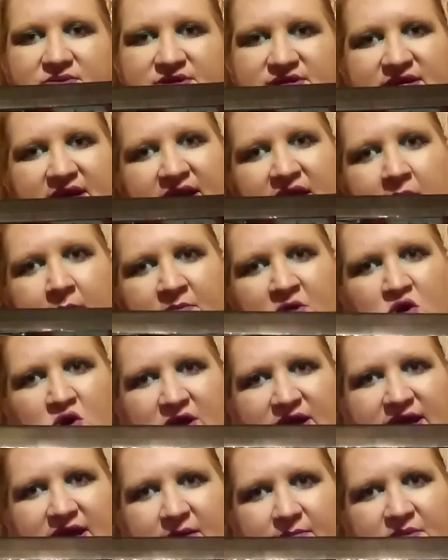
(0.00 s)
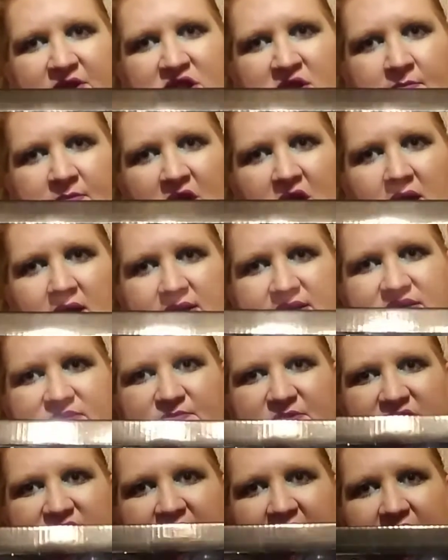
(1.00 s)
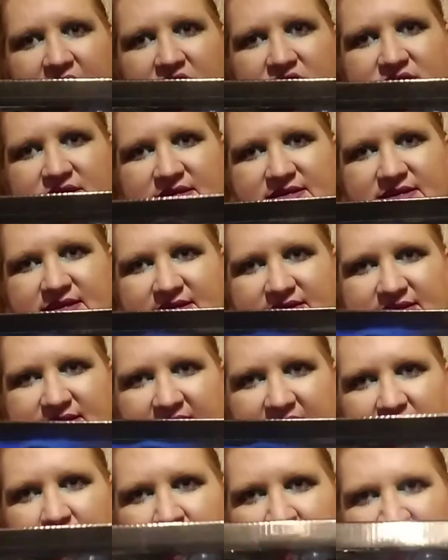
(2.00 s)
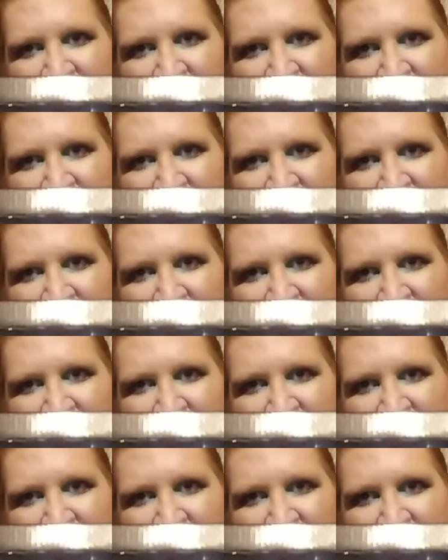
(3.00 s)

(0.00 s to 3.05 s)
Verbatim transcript: I am going to keep in the box. But yeah, they're just a set of mini